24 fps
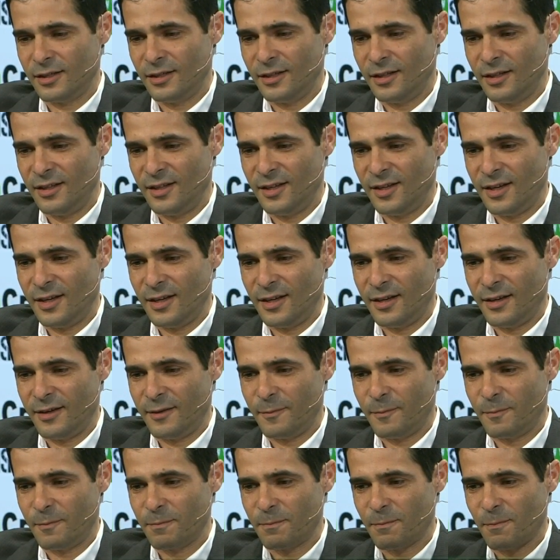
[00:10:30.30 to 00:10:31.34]
the,
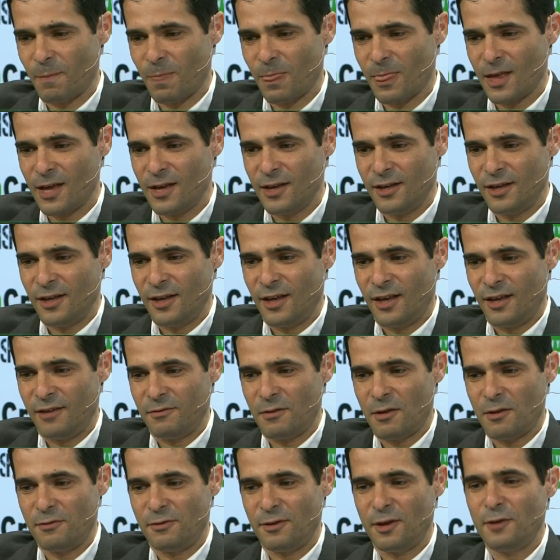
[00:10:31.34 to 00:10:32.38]

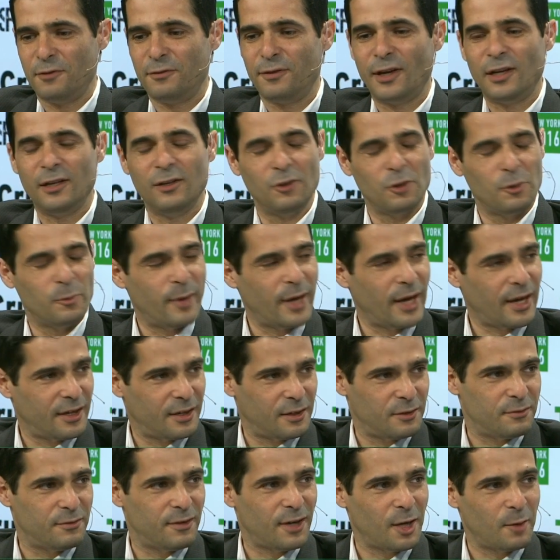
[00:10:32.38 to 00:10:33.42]
if, if I look back
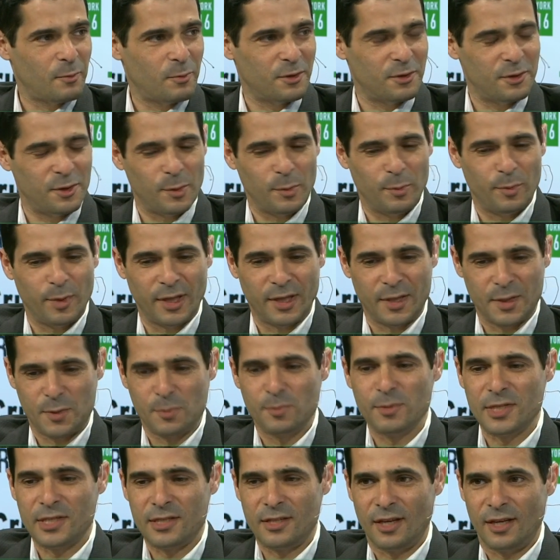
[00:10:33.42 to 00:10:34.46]
at Viber, the biggest
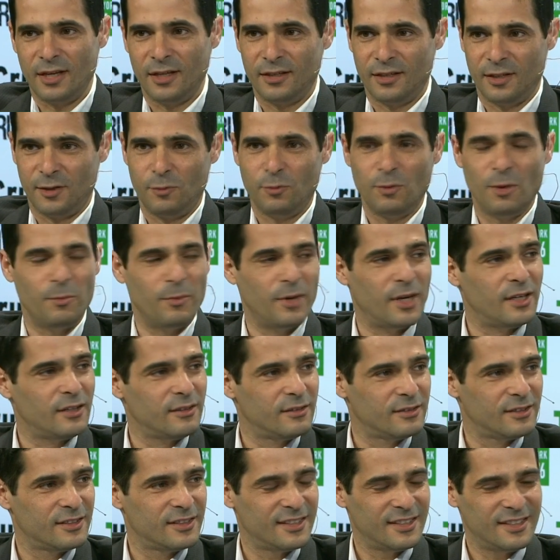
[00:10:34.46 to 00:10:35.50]
mistake that we made,
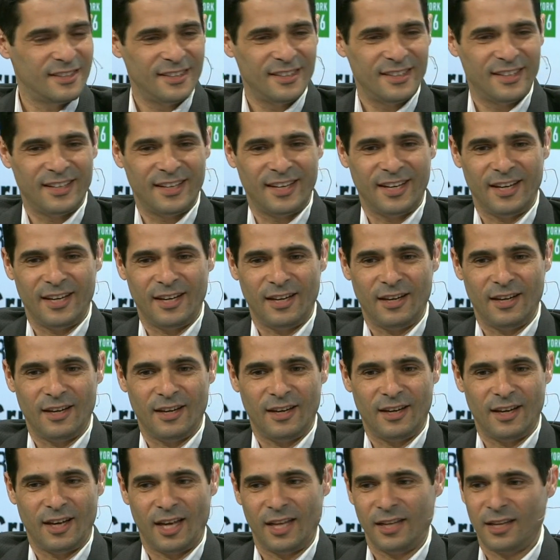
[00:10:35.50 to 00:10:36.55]
uh,
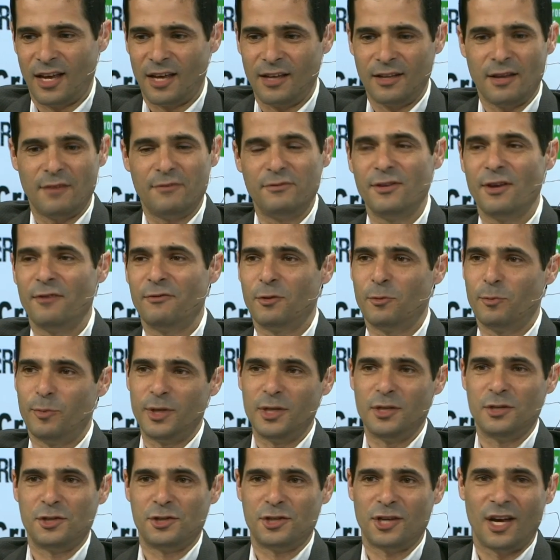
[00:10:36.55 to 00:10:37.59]
and, and I've never
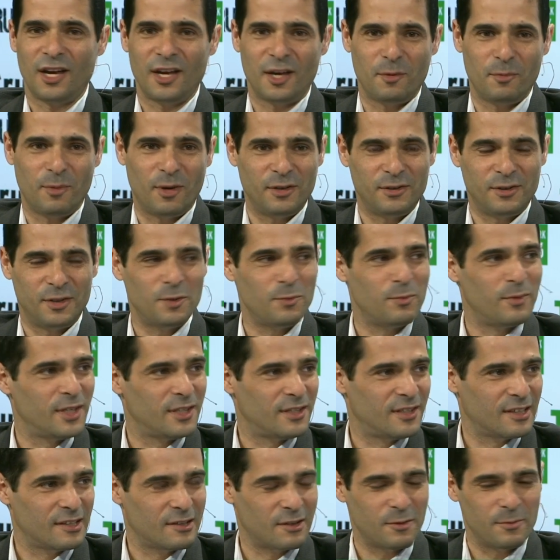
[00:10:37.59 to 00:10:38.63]
been shy about
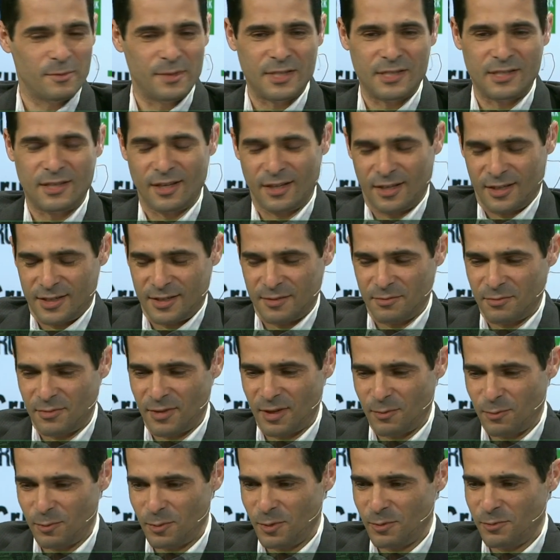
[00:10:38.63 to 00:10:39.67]
admitting our mistakes, I'm,
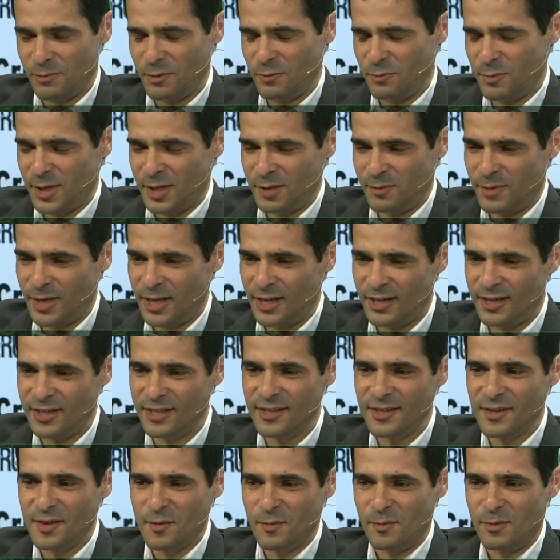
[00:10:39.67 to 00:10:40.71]
I'm, we've made many,
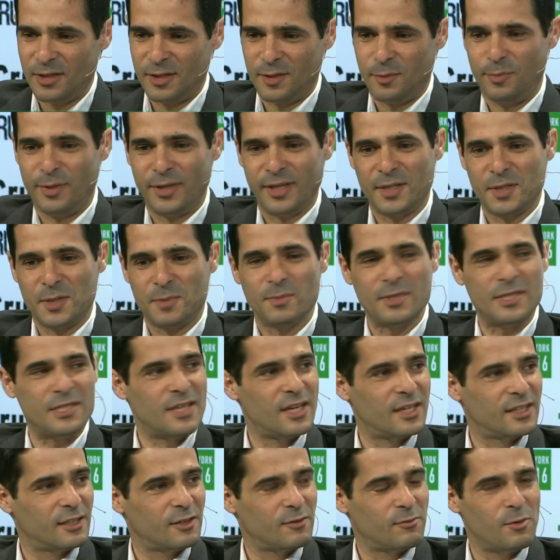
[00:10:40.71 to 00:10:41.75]
but the biggest
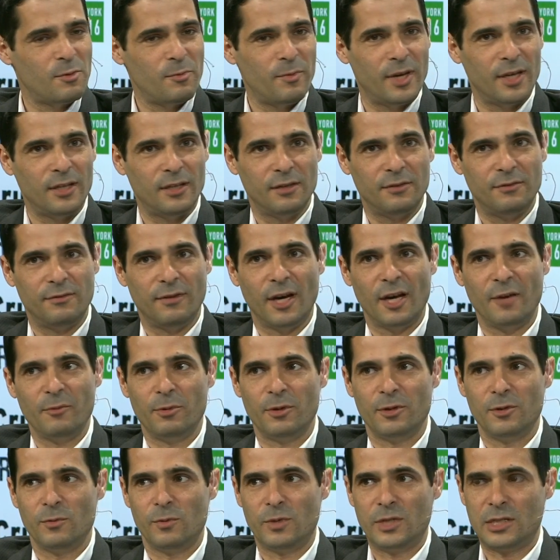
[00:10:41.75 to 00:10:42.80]
mistake that we made at
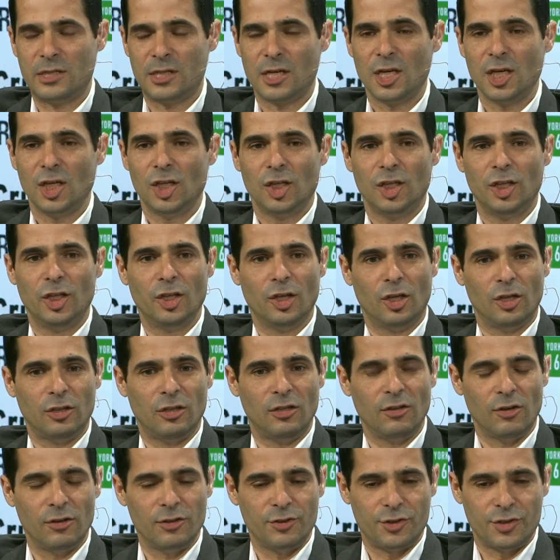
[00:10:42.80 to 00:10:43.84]
Viber was not
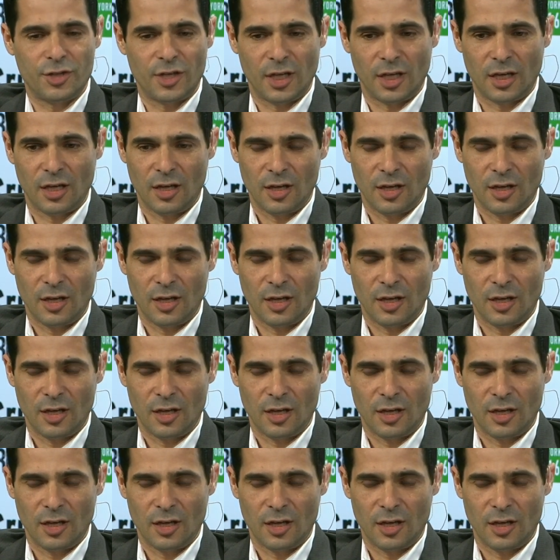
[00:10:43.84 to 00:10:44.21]
launching